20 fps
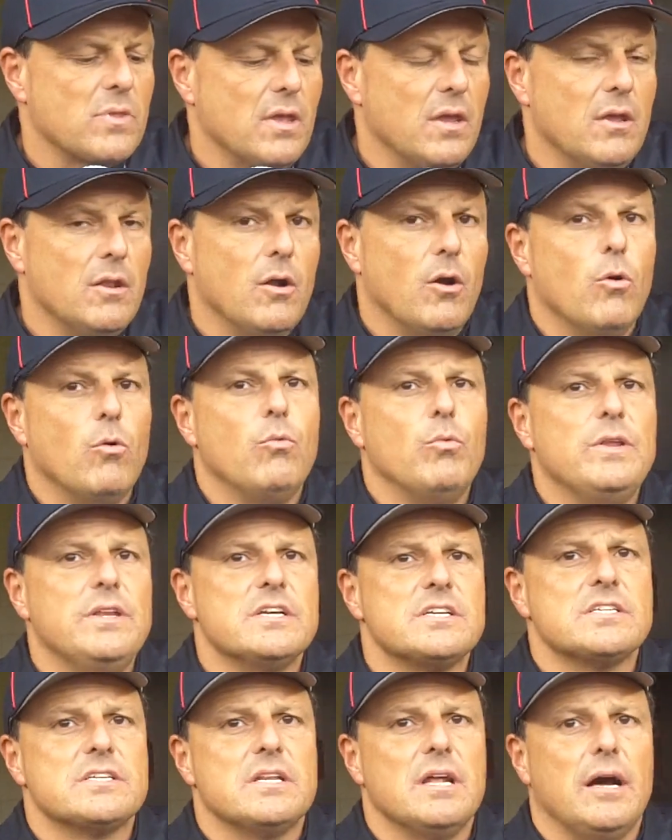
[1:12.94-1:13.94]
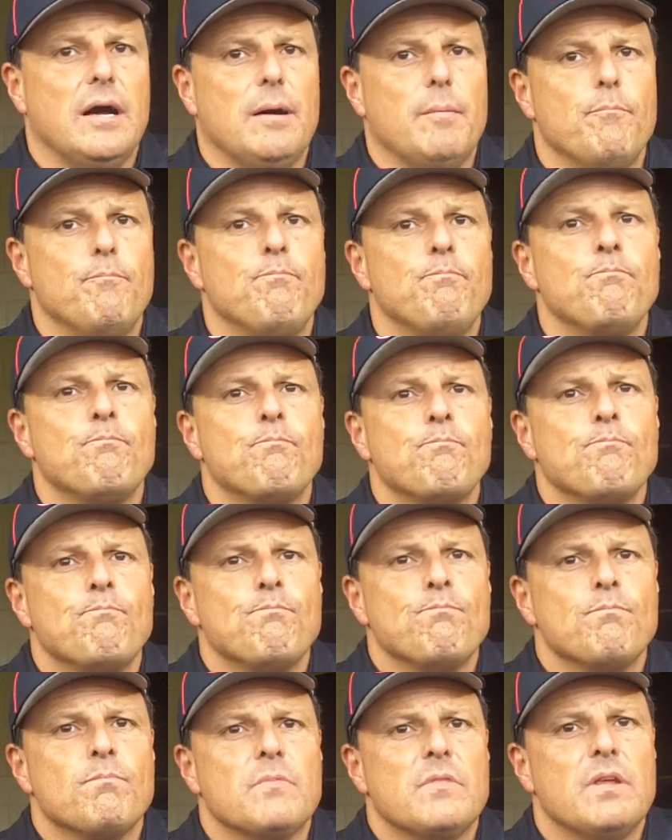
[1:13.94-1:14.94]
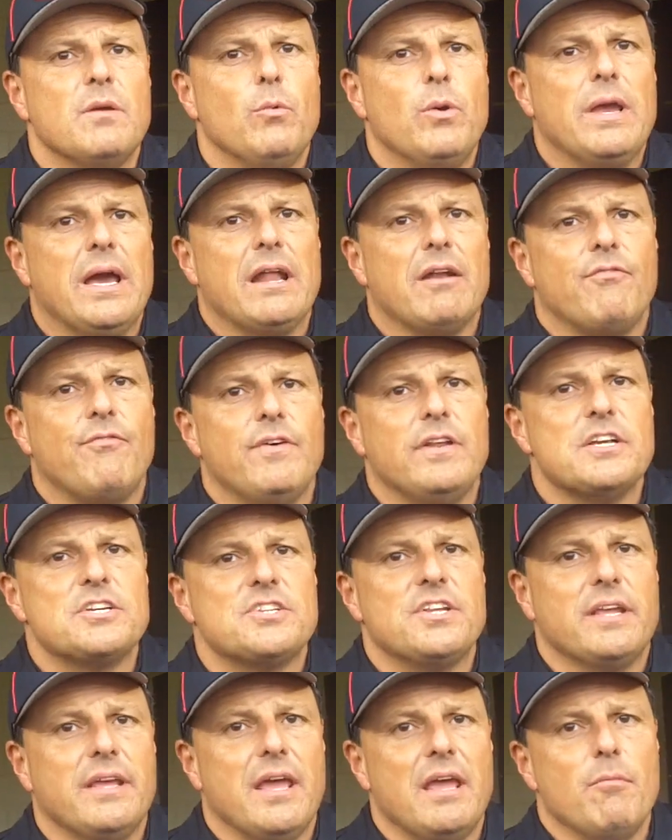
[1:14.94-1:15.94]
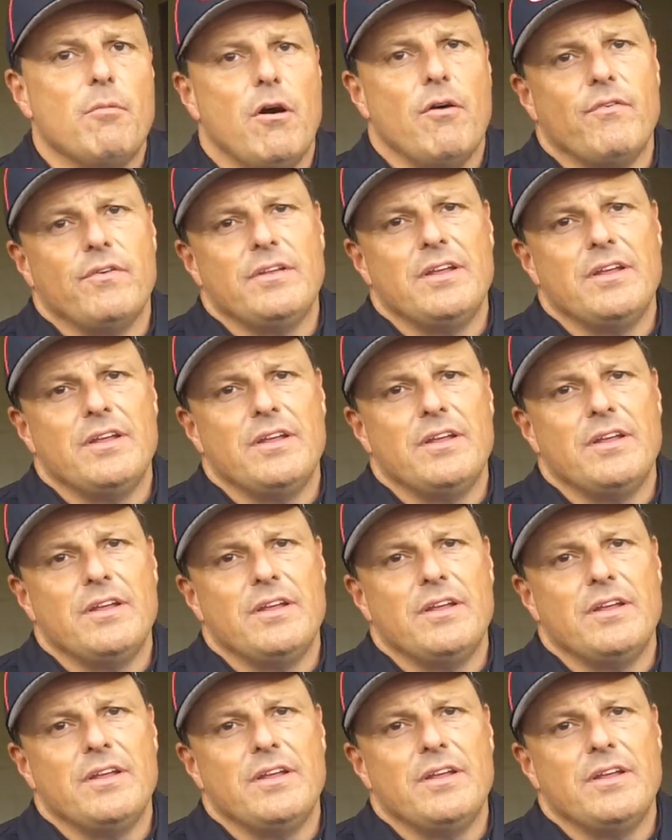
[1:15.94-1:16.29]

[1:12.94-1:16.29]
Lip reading: You know, we just we got to finish the game off.